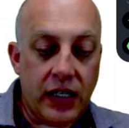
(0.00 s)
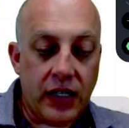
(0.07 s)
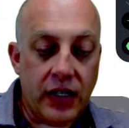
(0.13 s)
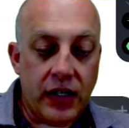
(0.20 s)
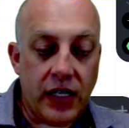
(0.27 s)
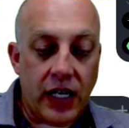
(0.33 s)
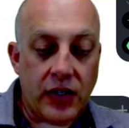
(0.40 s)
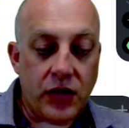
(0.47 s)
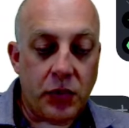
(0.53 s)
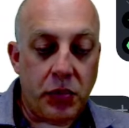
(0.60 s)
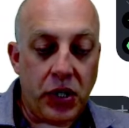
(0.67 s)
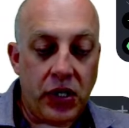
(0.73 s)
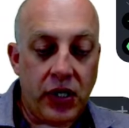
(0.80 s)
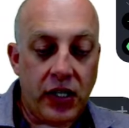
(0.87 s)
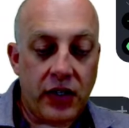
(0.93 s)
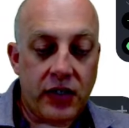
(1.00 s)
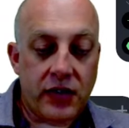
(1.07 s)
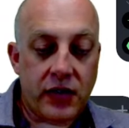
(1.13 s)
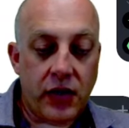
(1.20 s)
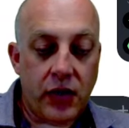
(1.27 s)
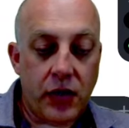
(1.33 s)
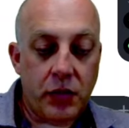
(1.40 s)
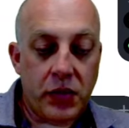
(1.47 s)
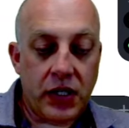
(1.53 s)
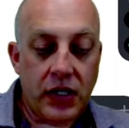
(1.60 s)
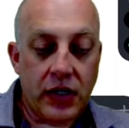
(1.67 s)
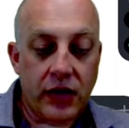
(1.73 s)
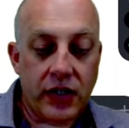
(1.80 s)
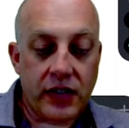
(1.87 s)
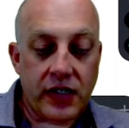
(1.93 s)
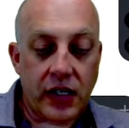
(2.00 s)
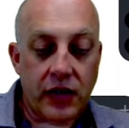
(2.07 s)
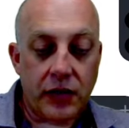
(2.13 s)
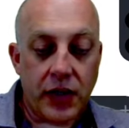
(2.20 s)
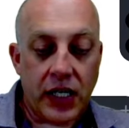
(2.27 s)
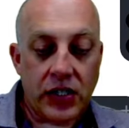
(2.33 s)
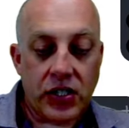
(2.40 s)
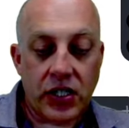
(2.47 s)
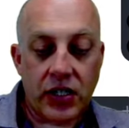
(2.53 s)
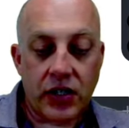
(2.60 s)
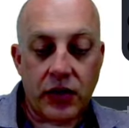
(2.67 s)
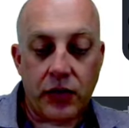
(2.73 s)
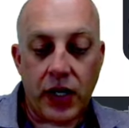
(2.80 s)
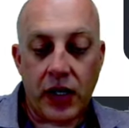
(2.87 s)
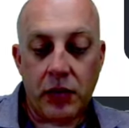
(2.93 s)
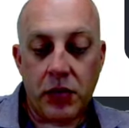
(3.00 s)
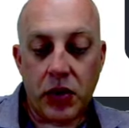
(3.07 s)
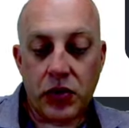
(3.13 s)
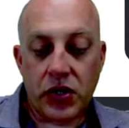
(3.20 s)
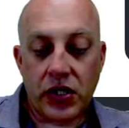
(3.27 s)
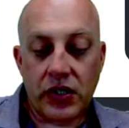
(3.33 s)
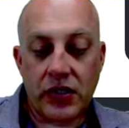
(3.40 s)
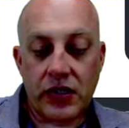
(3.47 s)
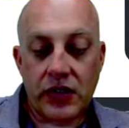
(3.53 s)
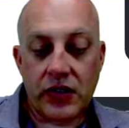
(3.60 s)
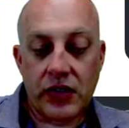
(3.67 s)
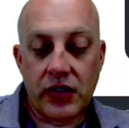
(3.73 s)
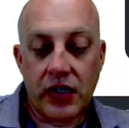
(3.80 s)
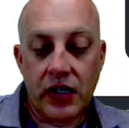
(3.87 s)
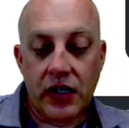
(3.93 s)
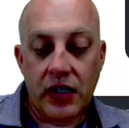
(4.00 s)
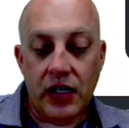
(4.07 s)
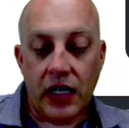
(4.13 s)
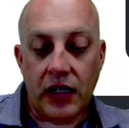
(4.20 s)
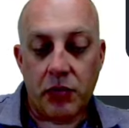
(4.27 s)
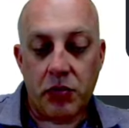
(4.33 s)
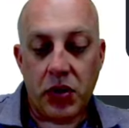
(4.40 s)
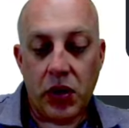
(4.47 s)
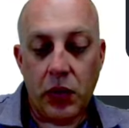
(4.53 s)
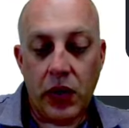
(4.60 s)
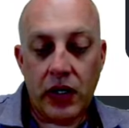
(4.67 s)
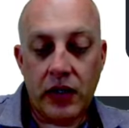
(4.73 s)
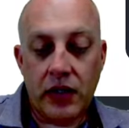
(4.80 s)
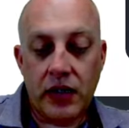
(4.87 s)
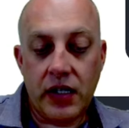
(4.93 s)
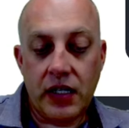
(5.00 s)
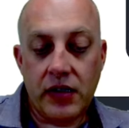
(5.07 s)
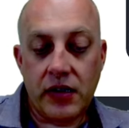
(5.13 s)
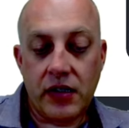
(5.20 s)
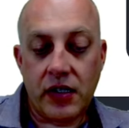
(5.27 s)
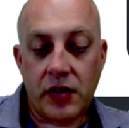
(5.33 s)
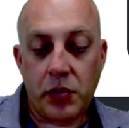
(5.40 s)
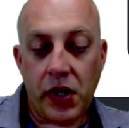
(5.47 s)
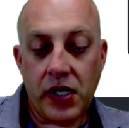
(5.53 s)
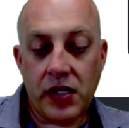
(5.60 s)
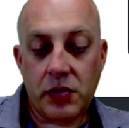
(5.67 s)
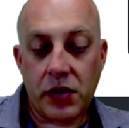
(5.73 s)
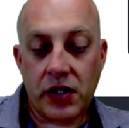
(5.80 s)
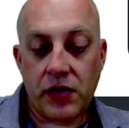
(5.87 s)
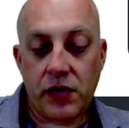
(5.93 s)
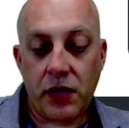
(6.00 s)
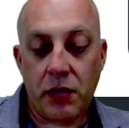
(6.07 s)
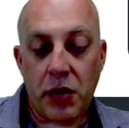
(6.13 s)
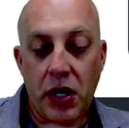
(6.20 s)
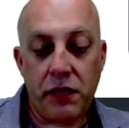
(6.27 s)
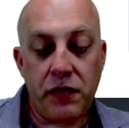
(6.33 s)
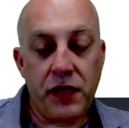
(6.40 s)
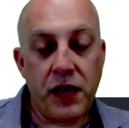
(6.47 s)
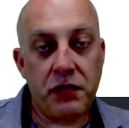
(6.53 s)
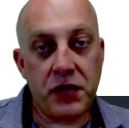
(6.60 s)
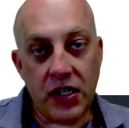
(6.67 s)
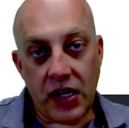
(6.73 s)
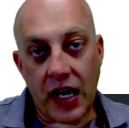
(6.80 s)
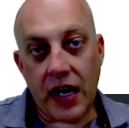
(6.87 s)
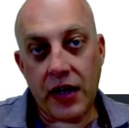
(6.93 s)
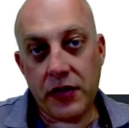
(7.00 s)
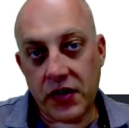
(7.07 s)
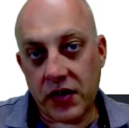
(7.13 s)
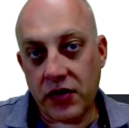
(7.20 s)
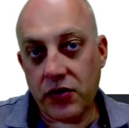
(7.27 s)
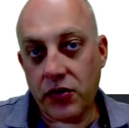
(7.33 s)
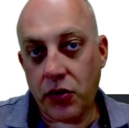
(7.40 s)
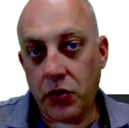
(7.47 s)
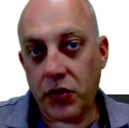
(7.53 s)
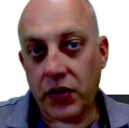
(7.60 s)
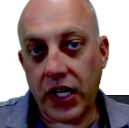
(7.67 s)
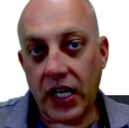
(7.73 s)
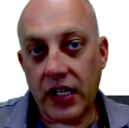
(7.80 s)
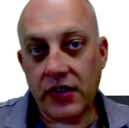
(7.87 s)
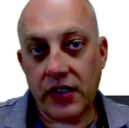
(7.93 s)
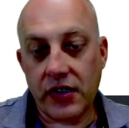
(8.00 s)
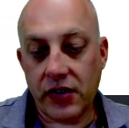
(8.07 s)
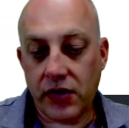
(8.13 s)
the natural period of the slope, the yield acceleration, and the ground motions, and computed these displacements for about 50,000 total cases.